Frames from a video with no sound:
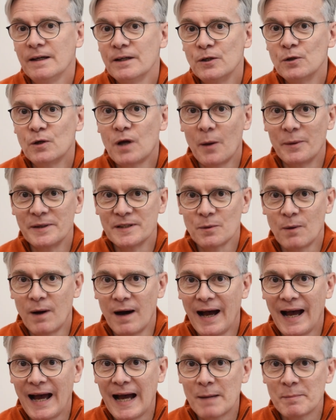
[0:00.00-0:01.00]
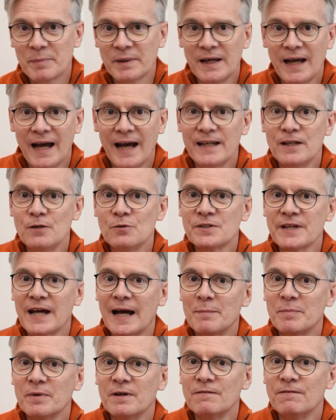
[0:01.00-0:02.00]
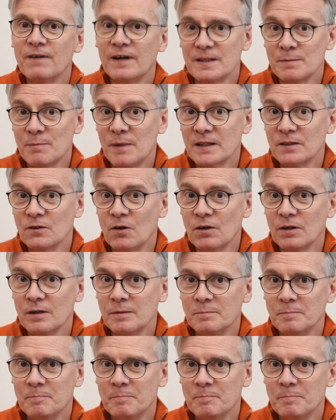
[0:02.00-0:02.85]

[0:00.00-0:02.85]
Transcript: You go into our app and you tap Find My Dog.